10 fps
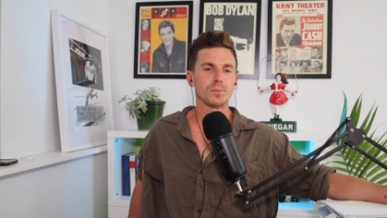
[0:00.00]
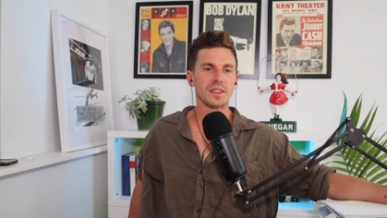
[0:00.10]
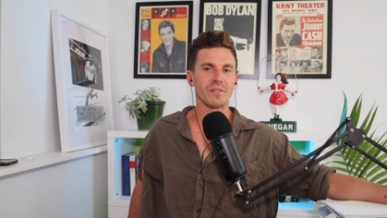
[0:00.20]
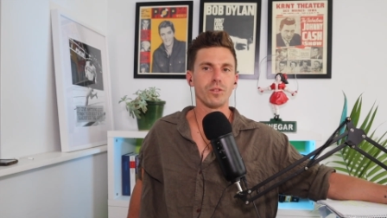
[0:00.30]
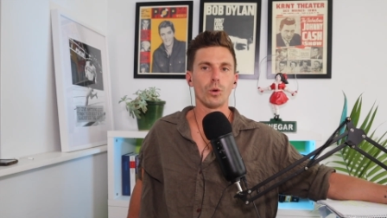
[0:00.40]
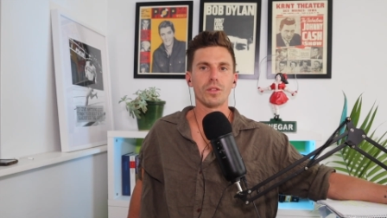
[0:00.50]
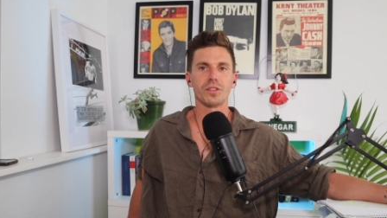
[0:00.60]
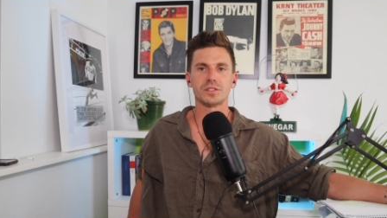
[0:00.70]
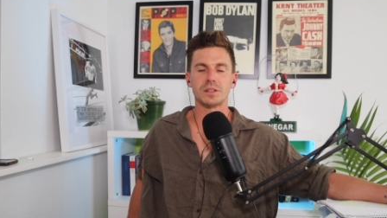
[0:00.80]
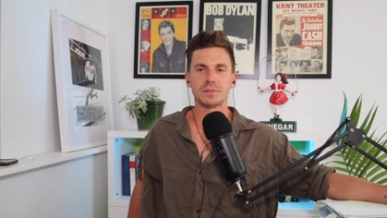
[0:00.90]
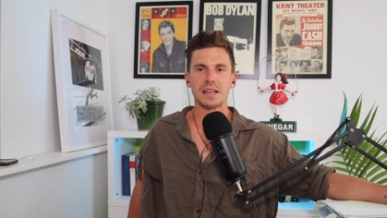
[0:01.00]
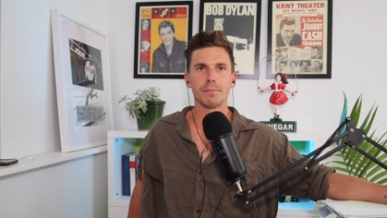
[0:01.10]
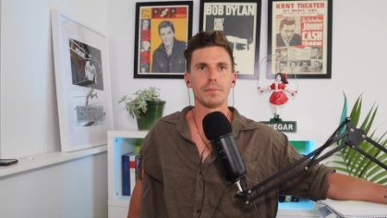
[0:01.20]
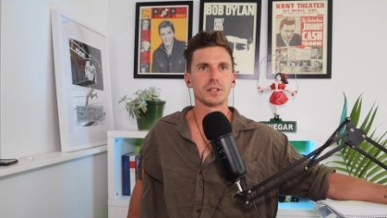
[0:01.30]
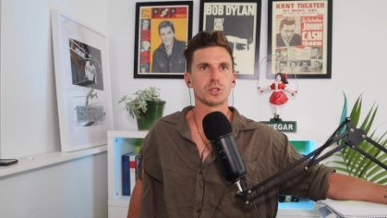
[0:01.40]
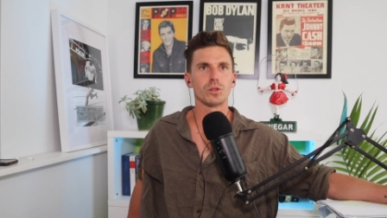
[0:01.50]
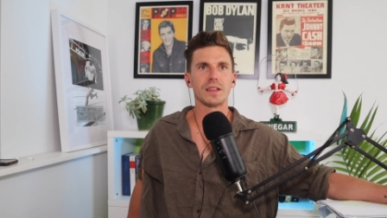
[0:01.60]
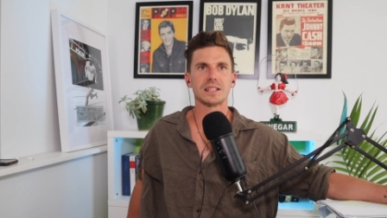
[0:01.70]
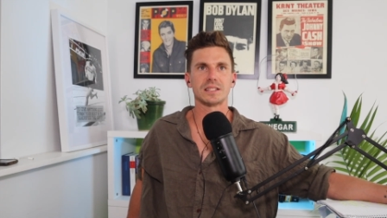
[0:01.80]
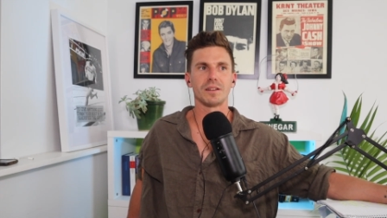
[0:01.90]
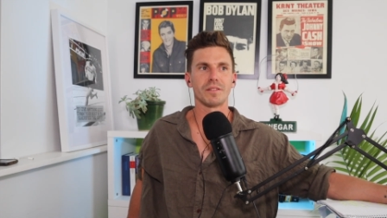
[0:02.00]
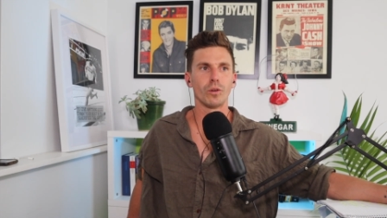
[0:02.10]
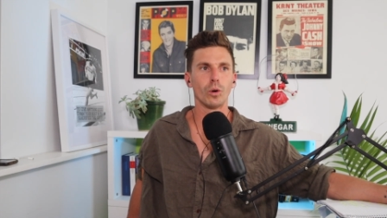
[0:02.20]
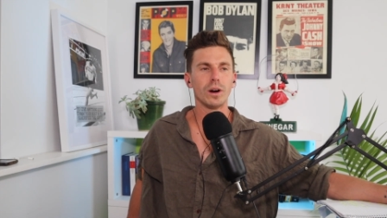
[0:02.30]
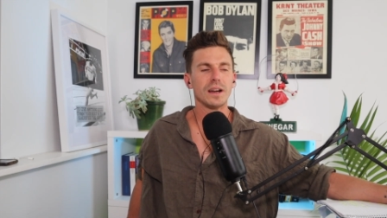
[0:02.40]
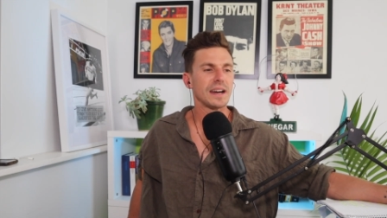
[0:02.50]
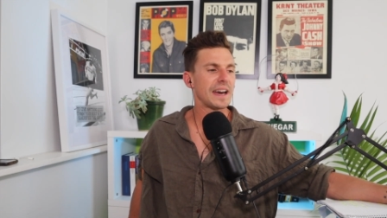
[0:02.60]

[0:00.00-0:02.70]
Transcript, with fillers: then the 4th of September 2004.